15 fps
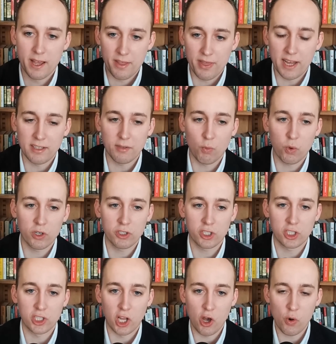That word
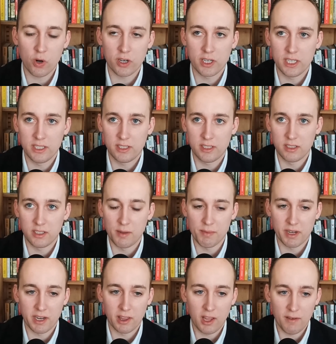slower is, is
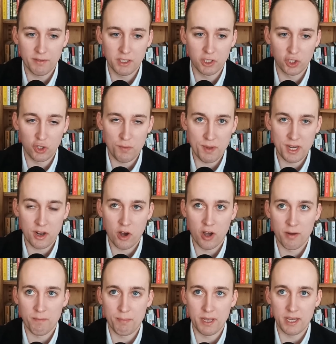something I'd love to zoom in
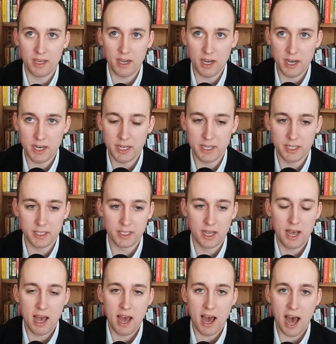on because
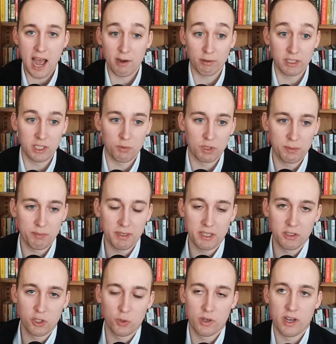I recently was speaking
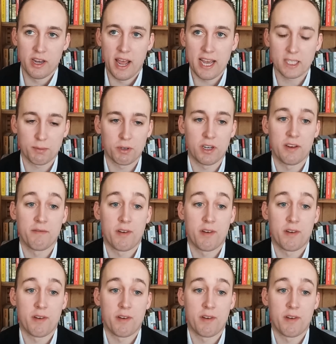to an expert in